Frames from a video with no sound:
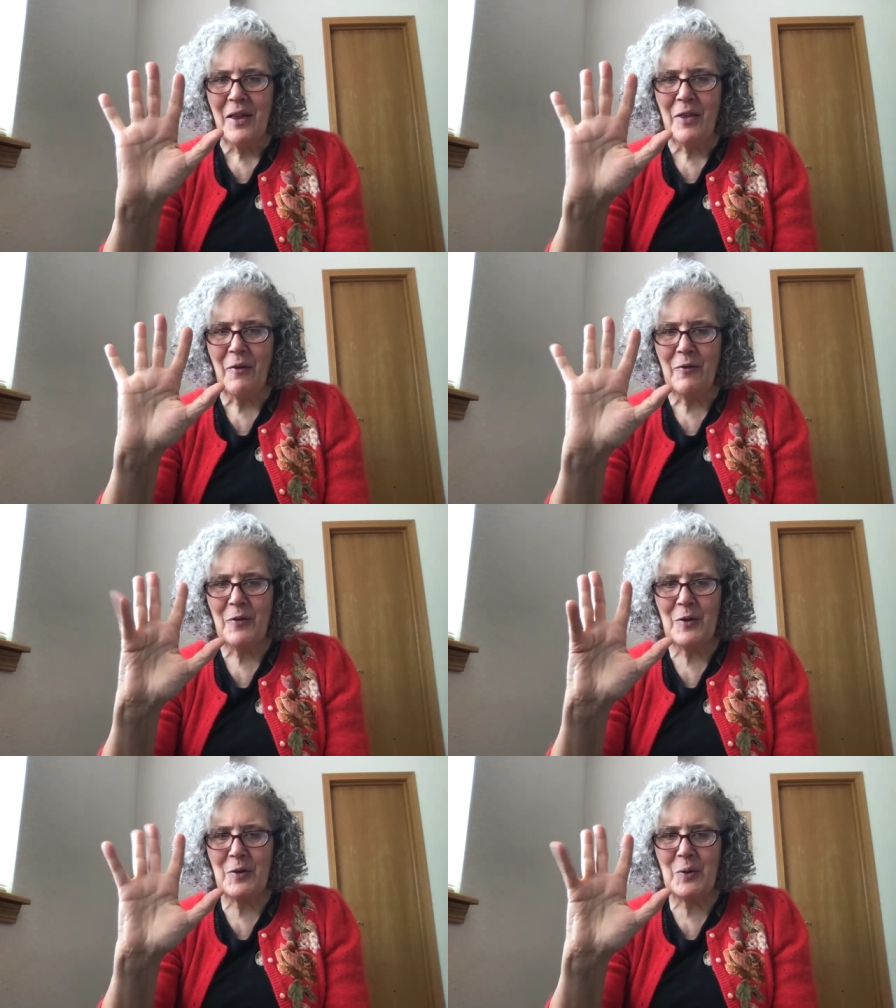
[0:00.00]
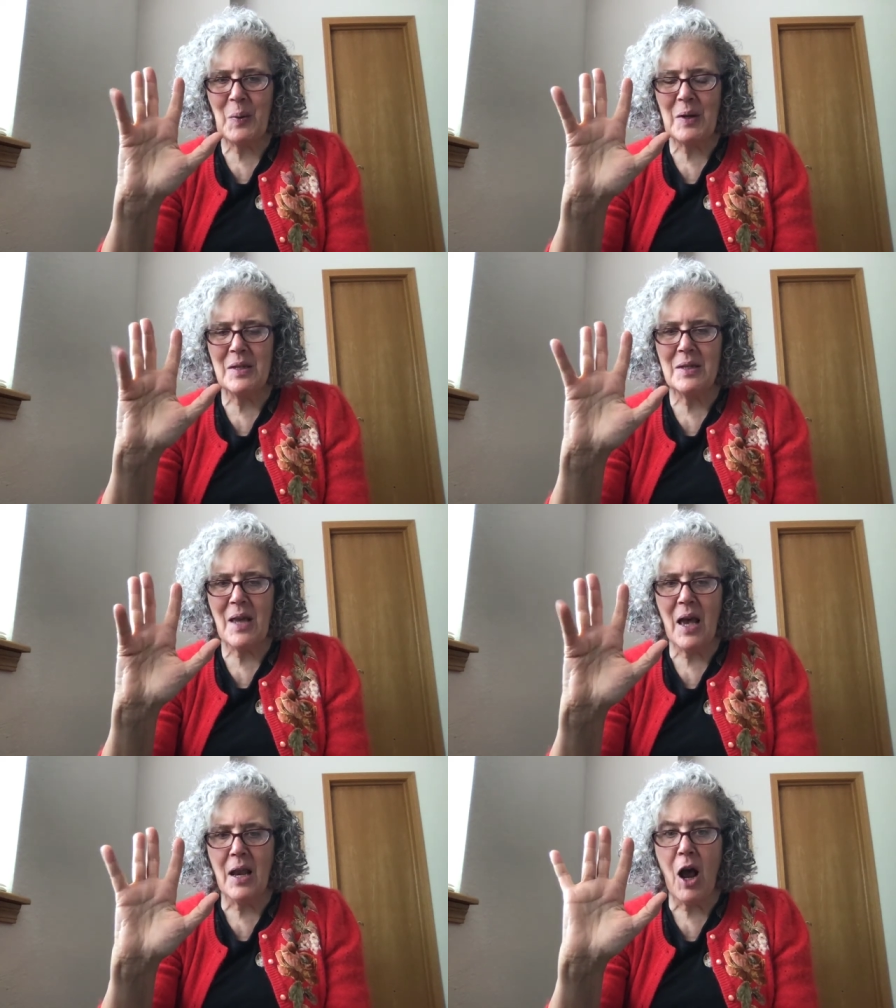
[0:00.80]
The first one
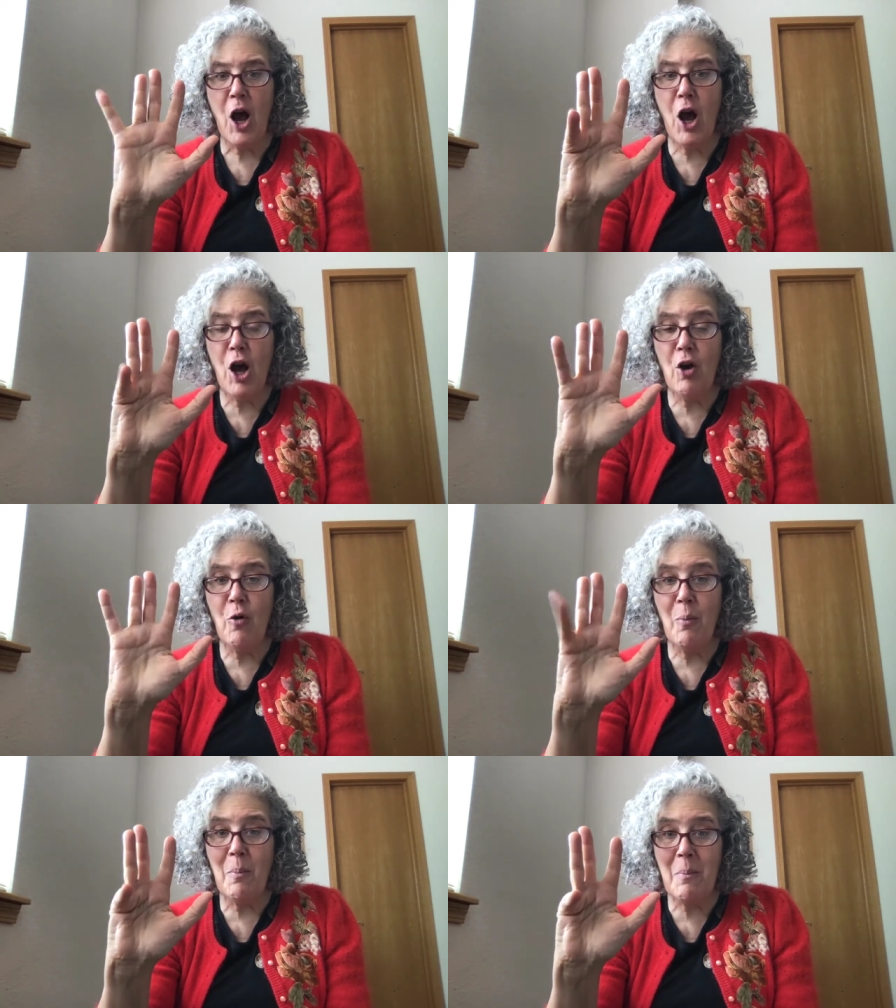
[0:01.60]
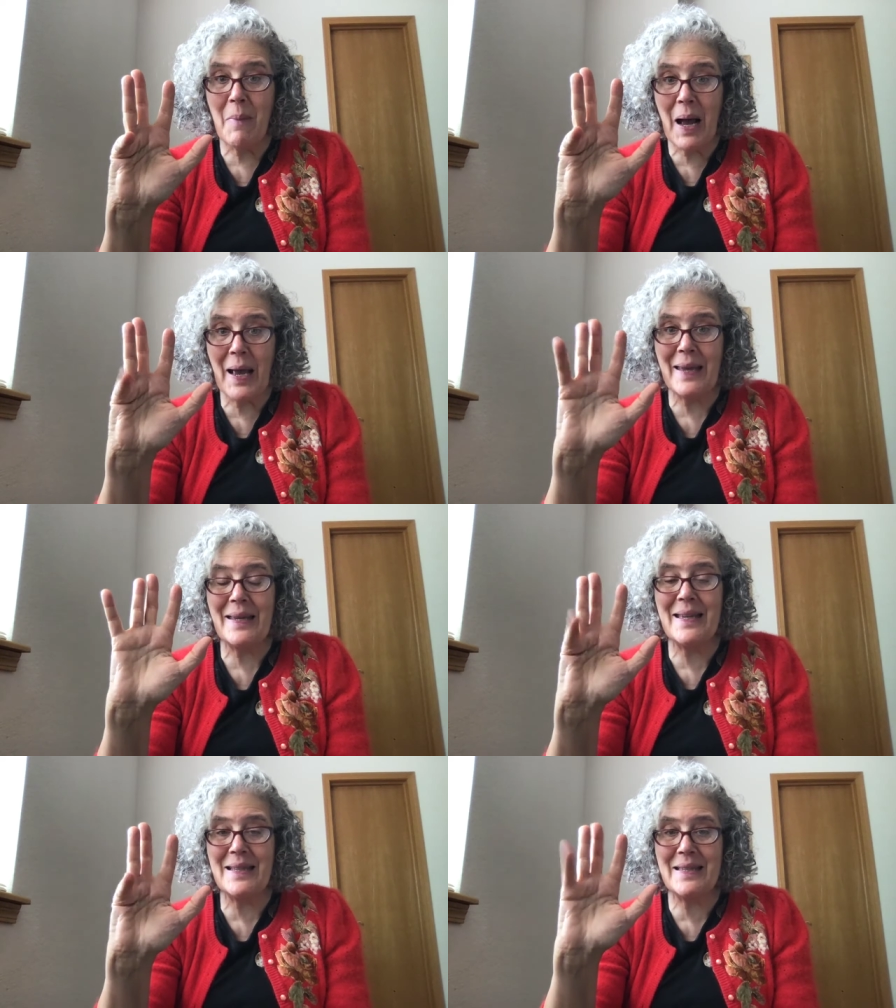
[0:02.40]
said, "Oh my,
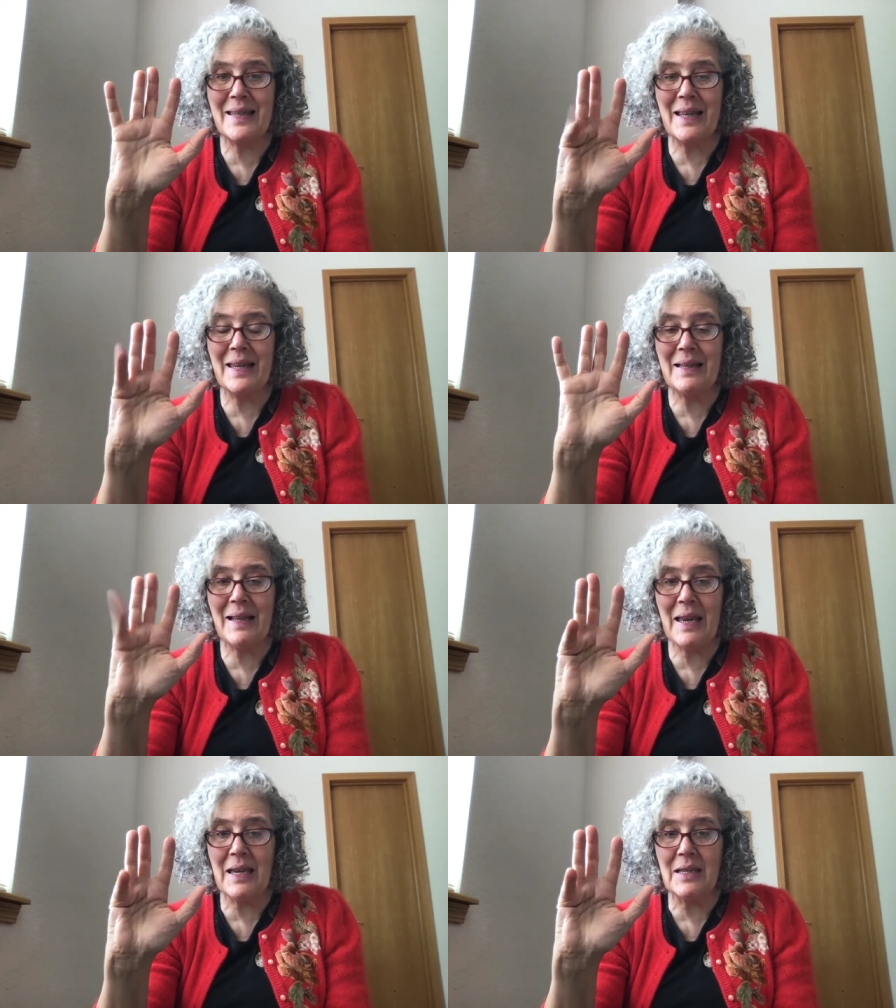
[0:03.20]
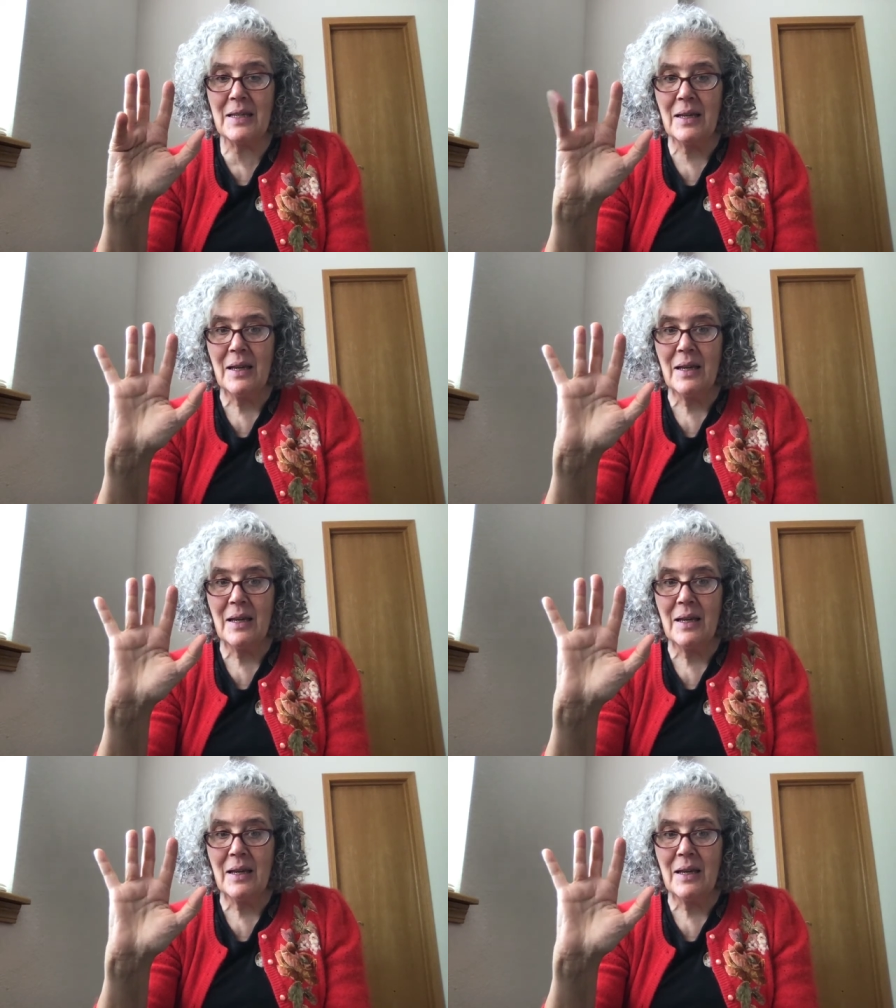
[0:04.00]
it's getting late."